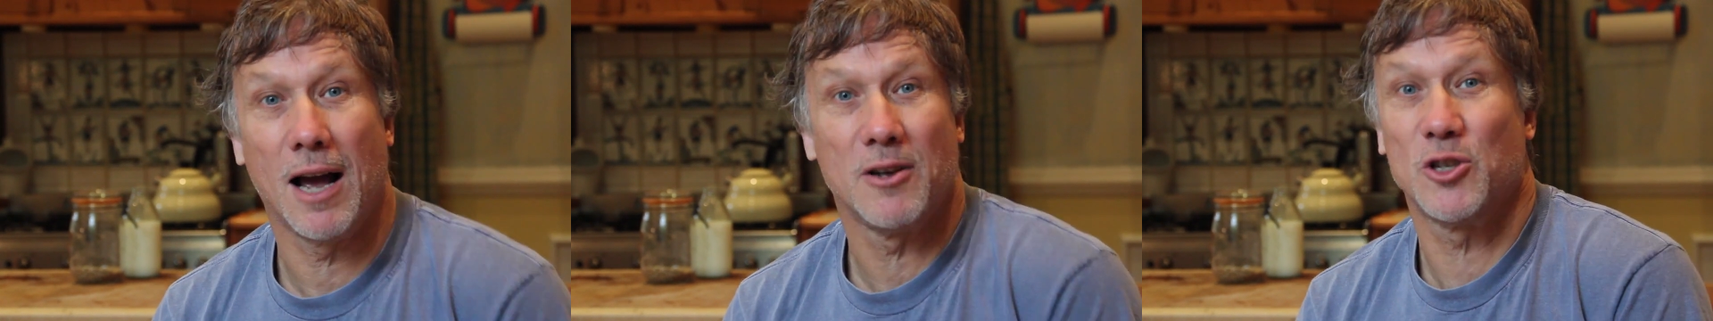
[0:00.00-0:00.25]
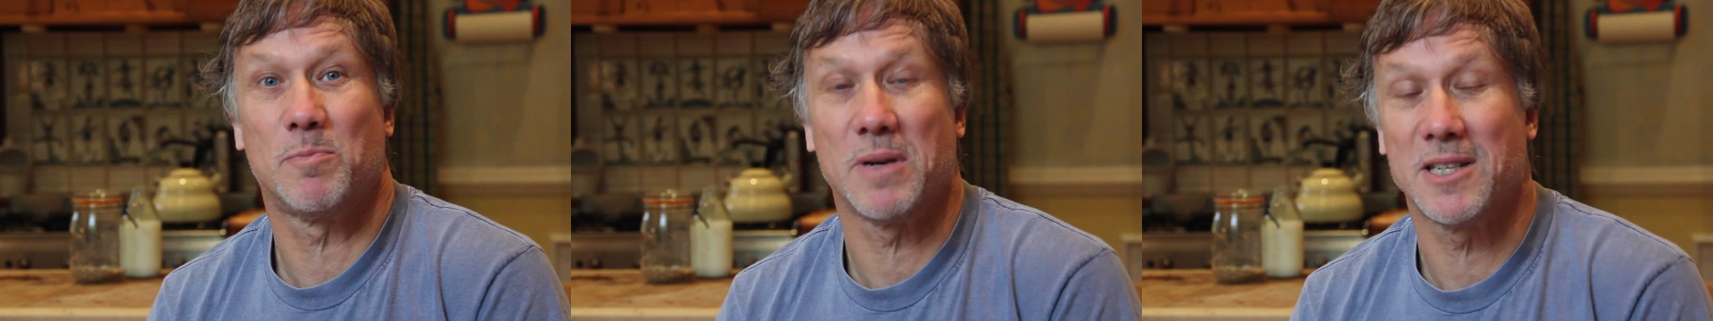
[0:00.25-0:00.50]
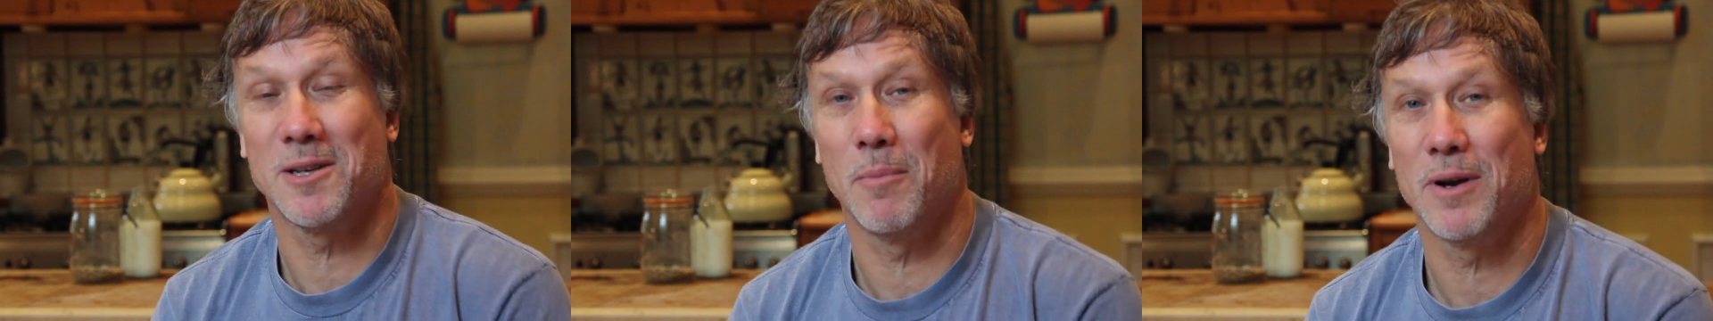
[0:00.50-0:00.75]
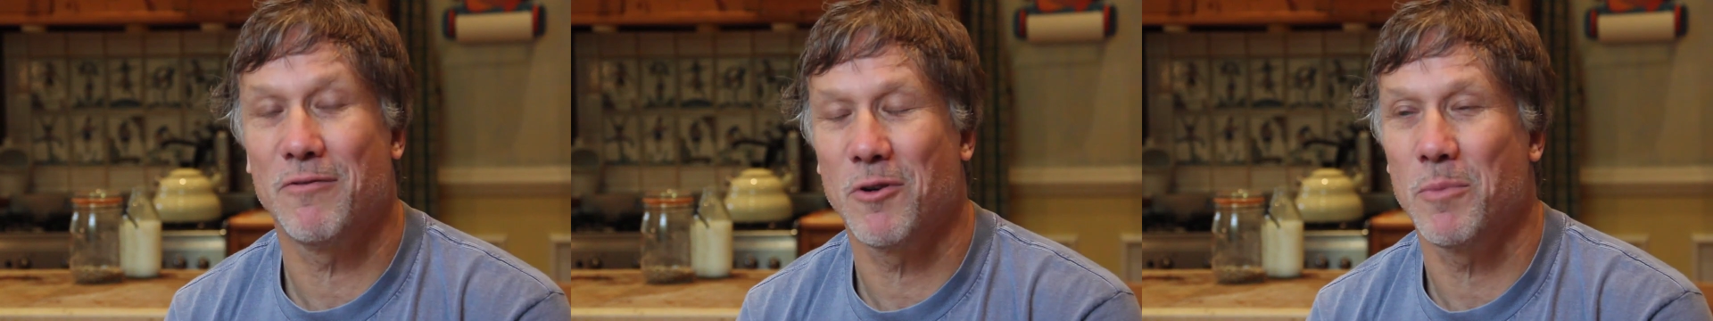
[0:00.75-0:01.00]
I'd just be
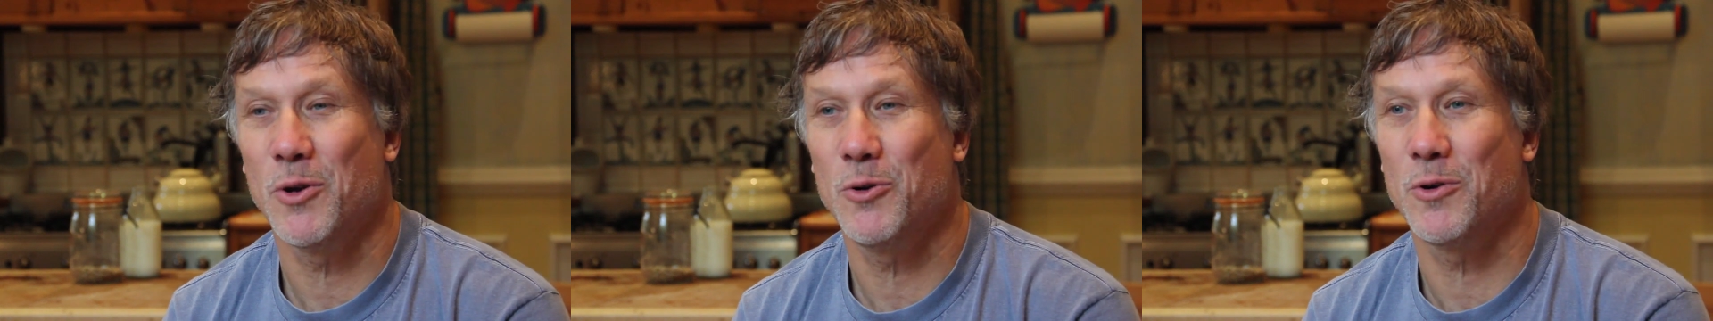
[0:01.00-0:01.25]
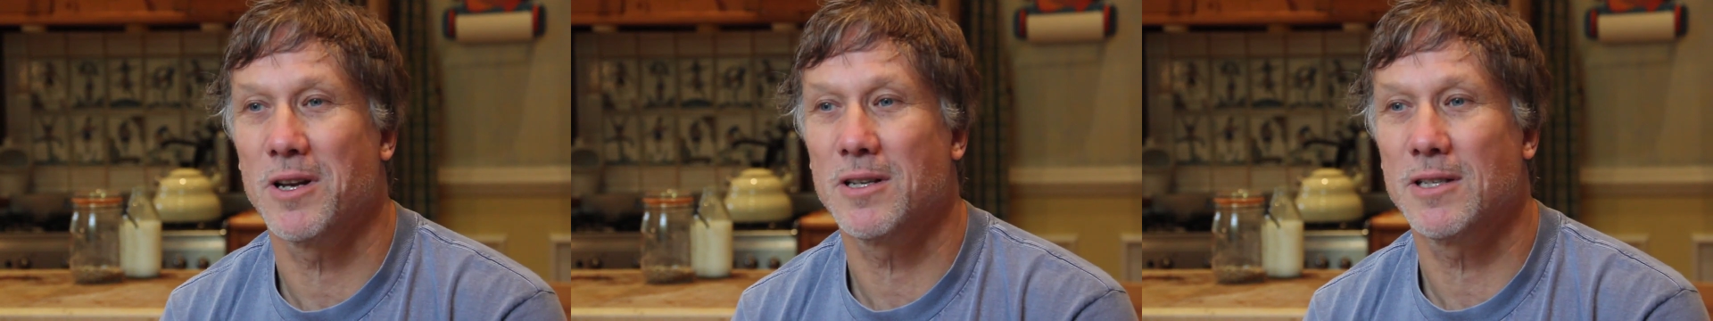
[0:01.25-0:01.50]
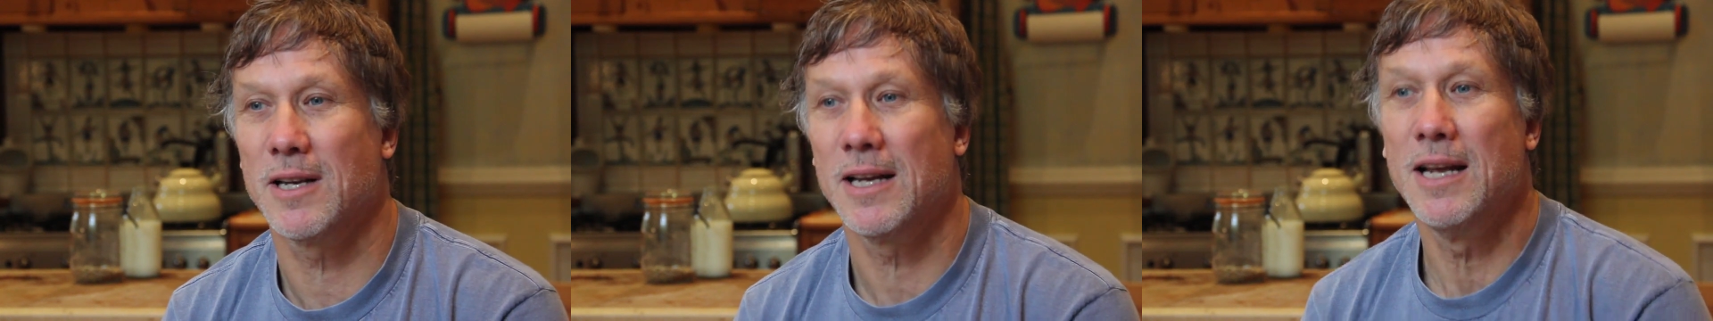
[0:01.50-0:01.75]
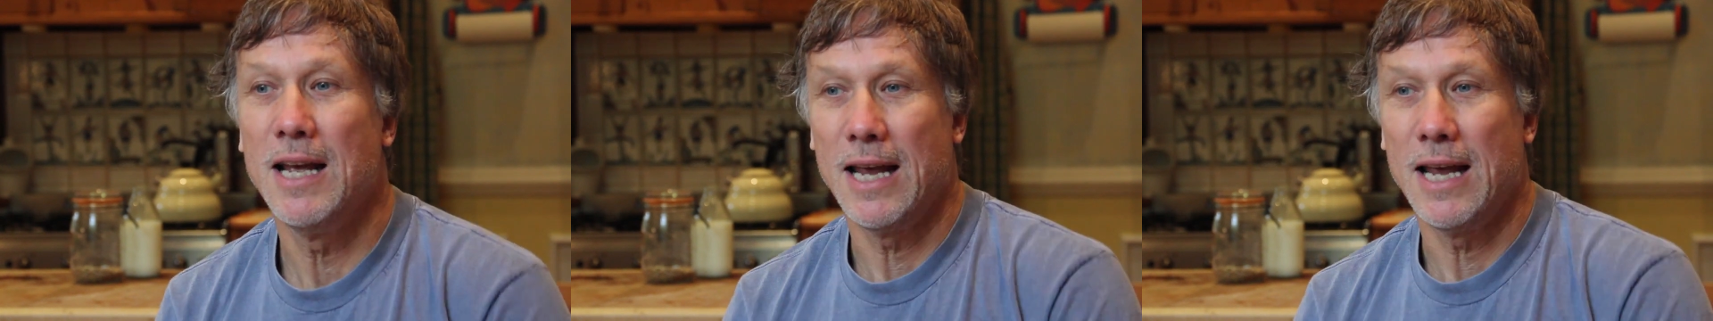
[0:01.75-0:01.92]
somebody from the audience. And